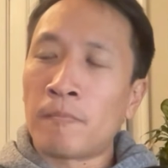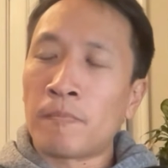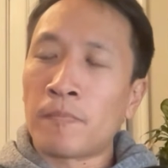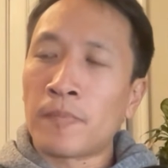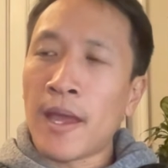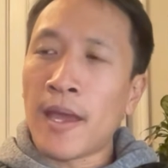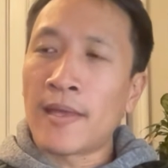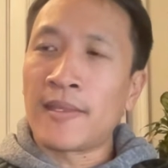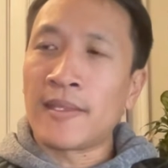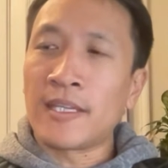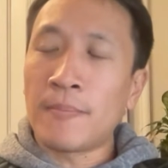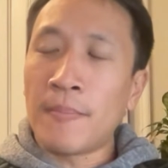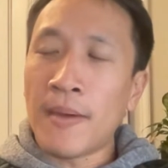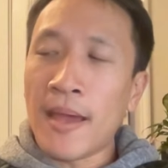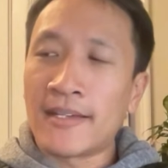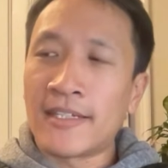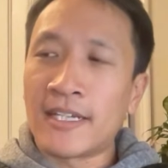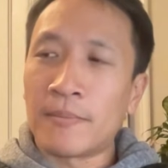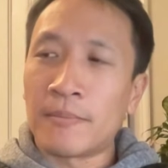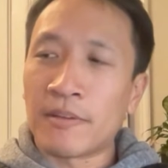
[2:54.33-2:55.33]
I think the
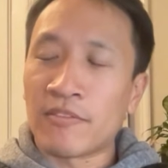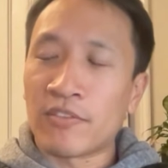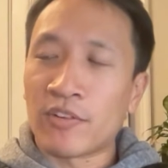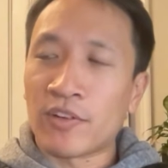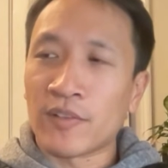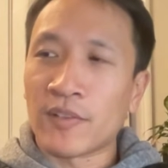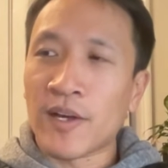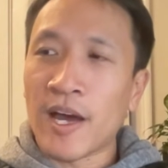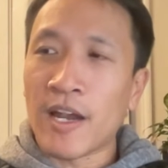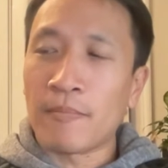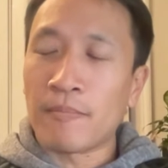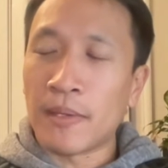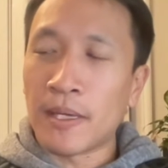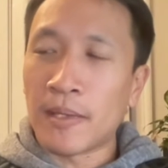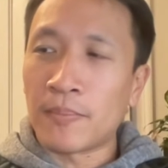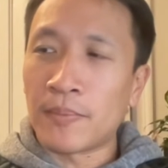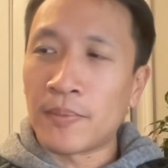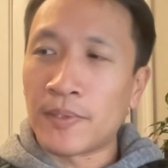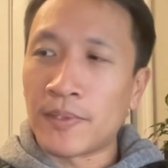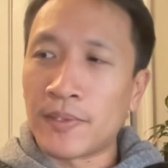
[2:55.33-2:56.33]
pandemic for a lot of
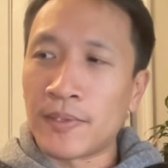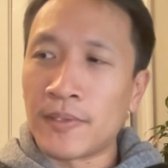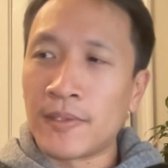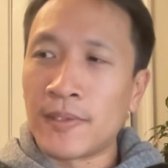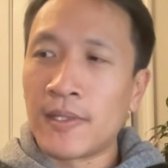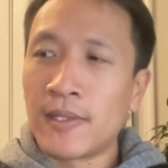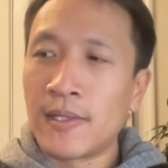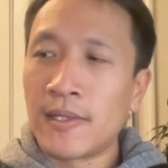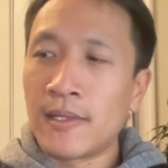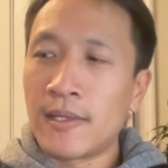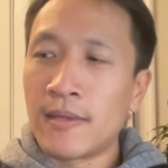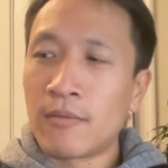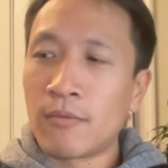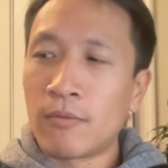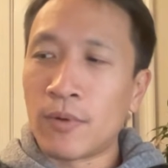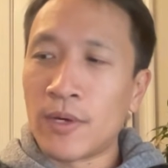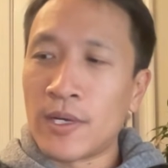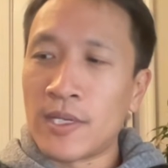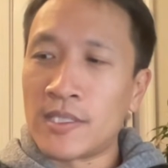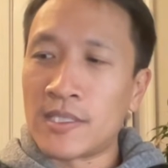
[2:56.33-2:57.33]
people
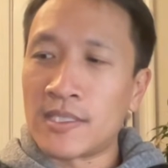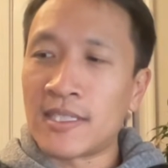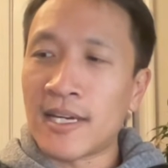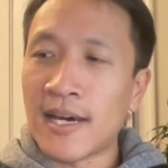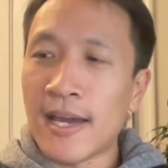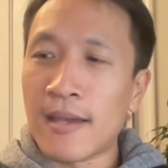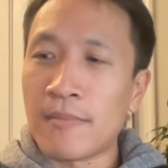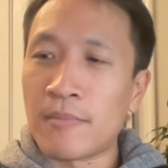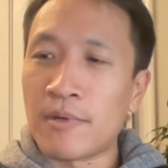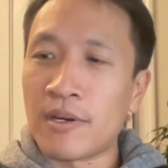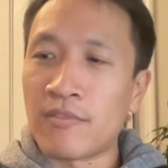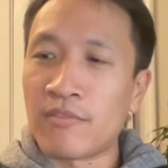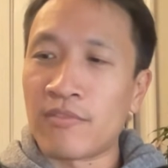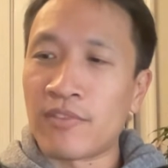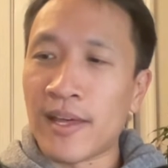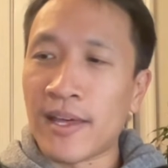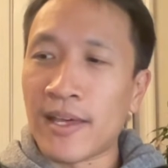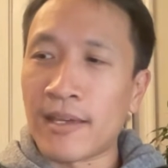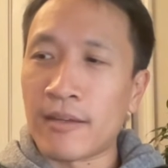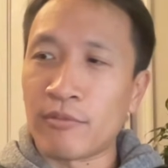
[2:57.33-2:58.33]
was a time of
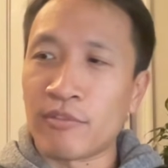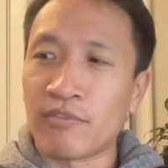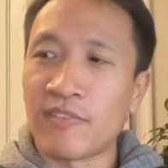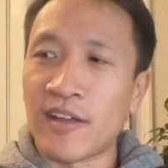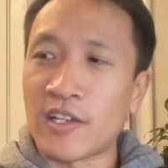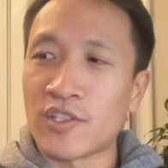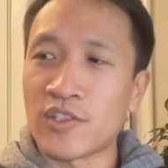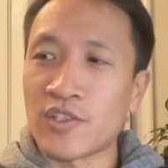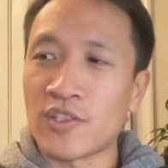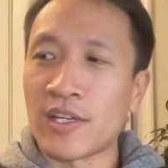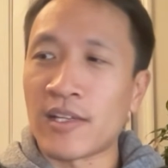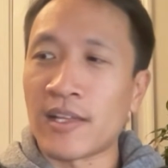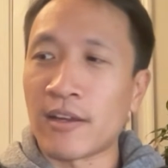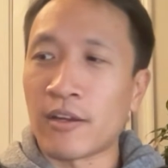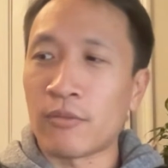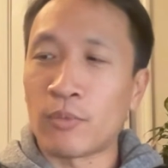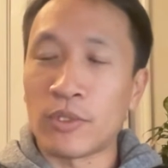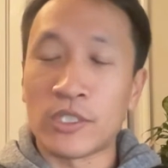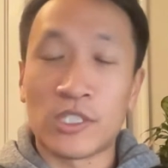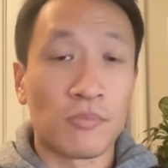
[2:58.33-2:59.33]
like reflection on like
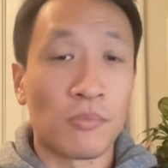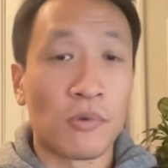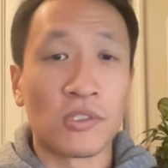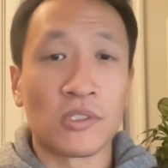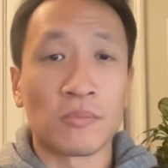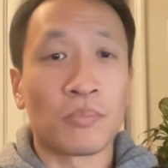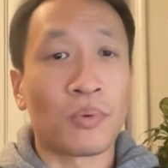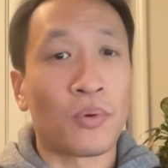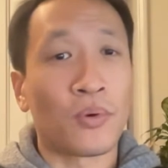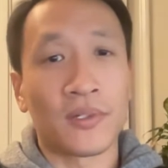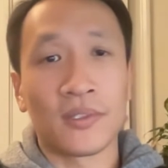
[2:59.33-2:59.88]
what's most important